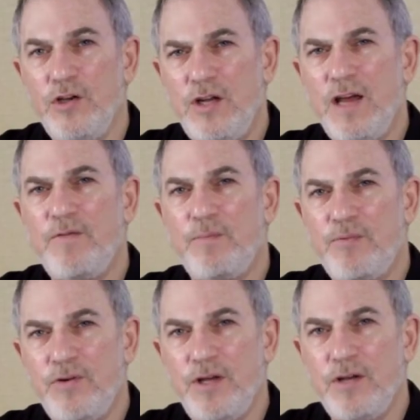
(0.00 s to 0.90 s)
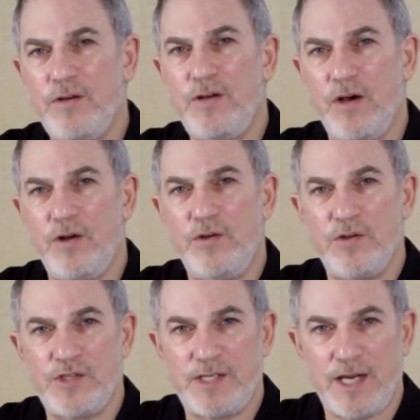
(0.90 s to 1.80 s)
you'll have a pretty good
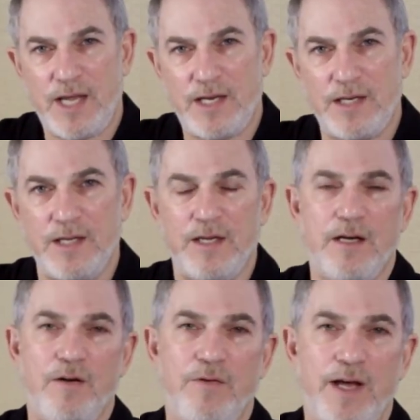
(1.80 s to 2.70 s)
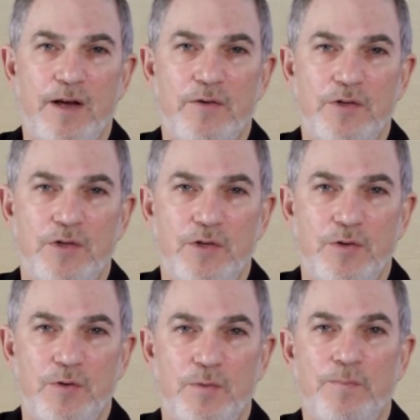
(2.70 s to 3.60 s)
understanding of how
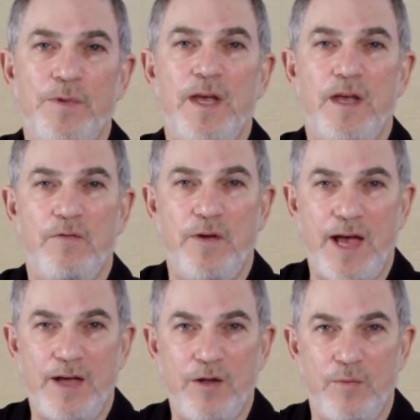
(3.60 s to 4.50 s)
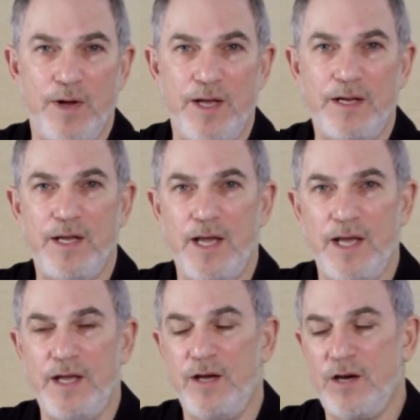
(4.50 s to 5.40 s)
to evaluate
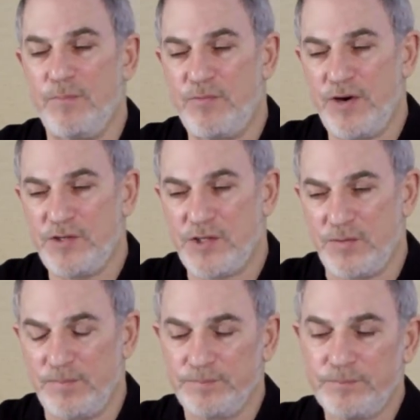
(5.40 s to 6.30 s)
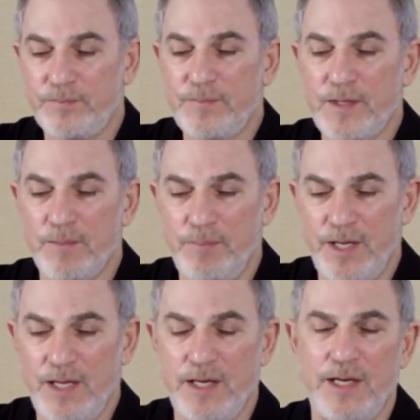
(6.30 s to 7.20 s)
a compressor,
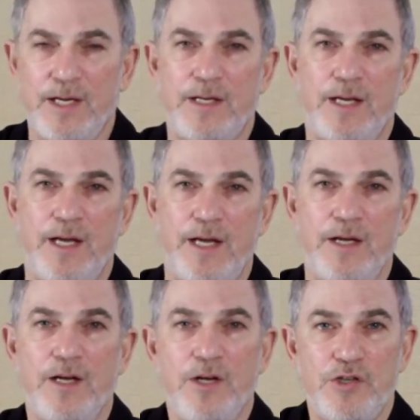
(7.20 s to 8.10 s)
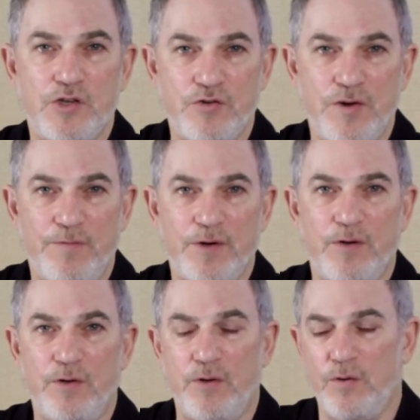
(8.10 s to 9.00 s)
be it a
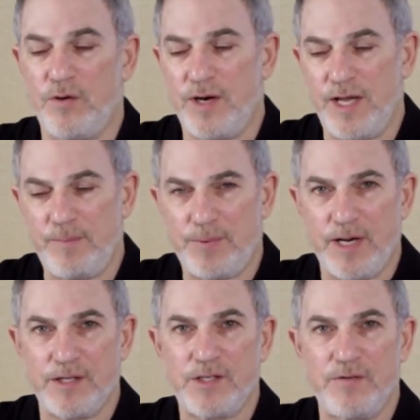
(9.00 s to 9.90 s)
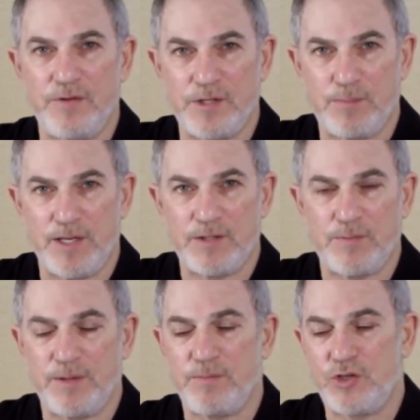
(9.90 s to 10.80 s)
centrifugal or a positive
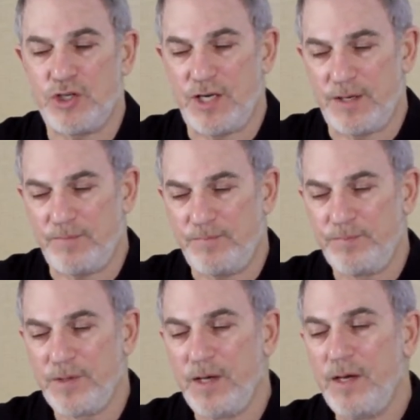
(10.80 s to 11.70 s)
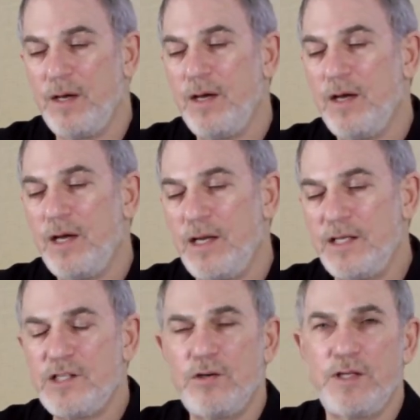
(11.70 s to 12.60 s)
displacement machine.
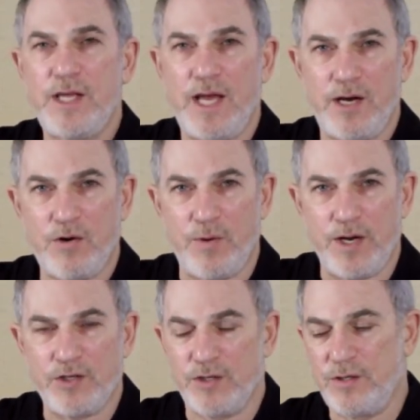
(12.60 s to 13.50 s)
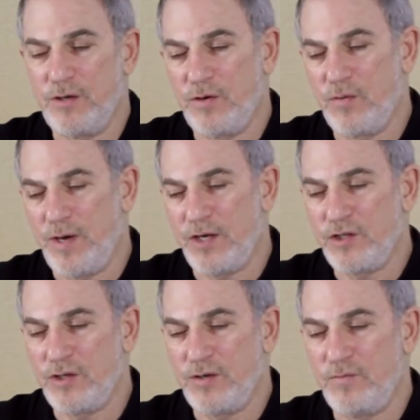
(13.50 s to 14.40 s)
Let's look at the head equation,
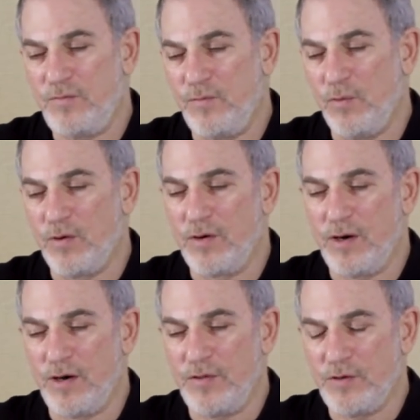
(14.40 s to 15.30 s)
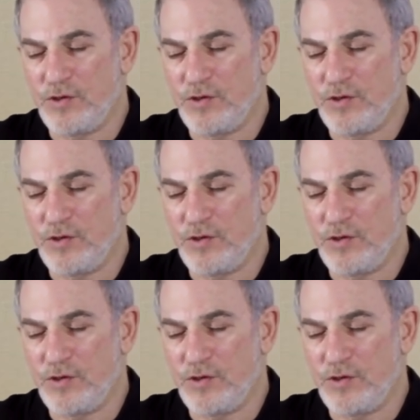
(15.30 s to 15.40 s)
equation 4 on the